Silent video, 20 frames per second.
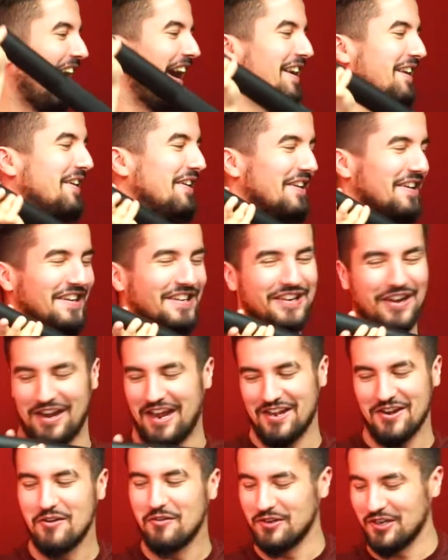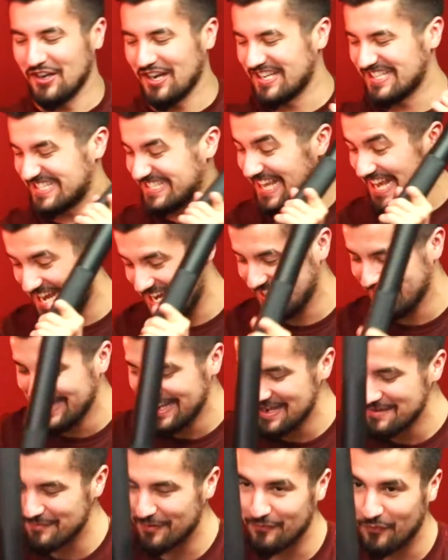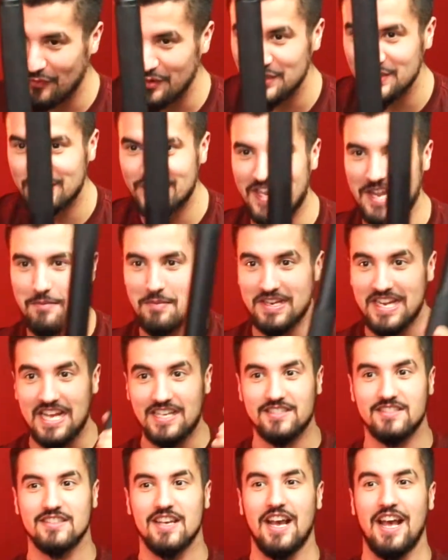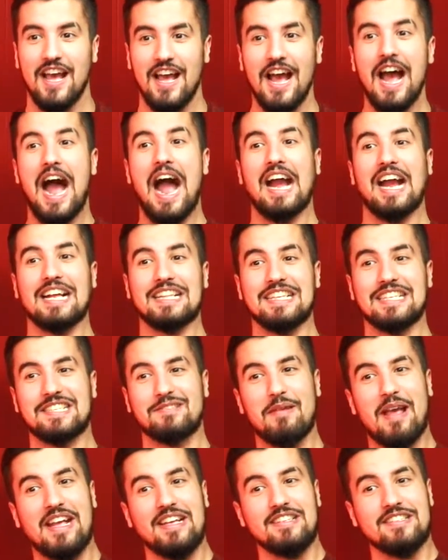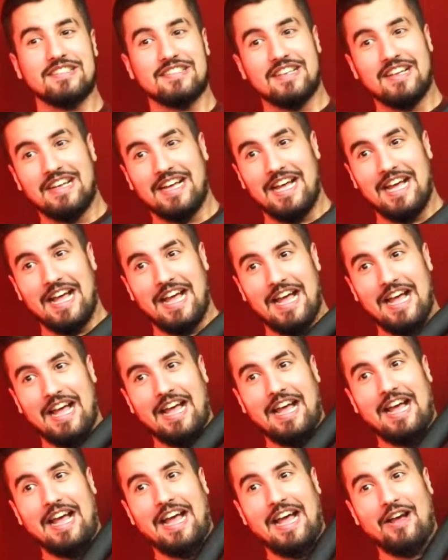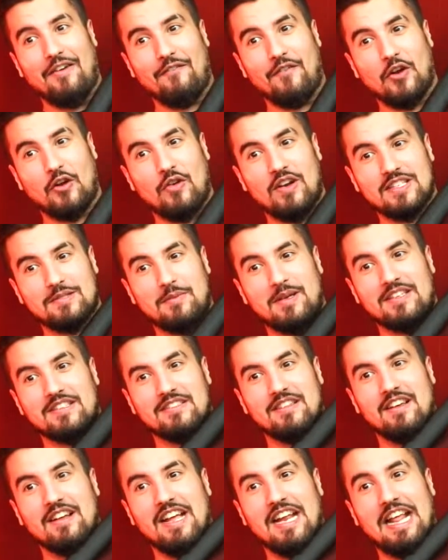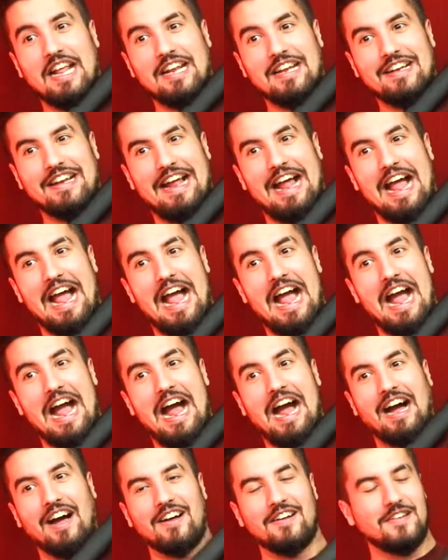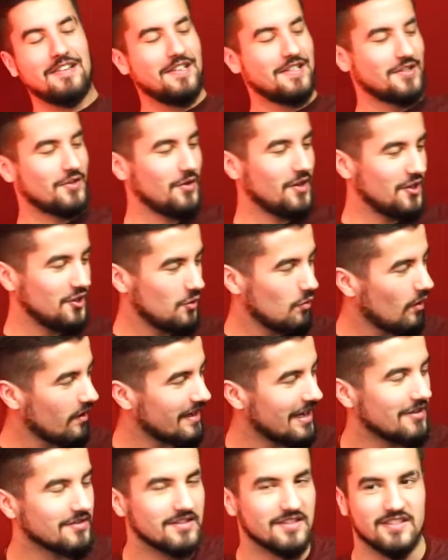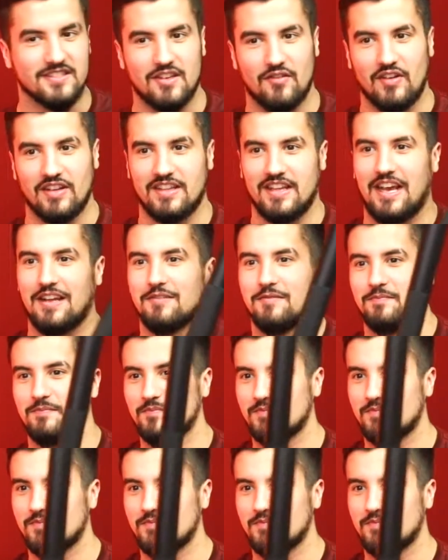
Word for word: I know, I know what you're gonna say before you say it, but yes, I got this mace for Christmas. Look at it. Ah, so you can do workouts and stuff like that.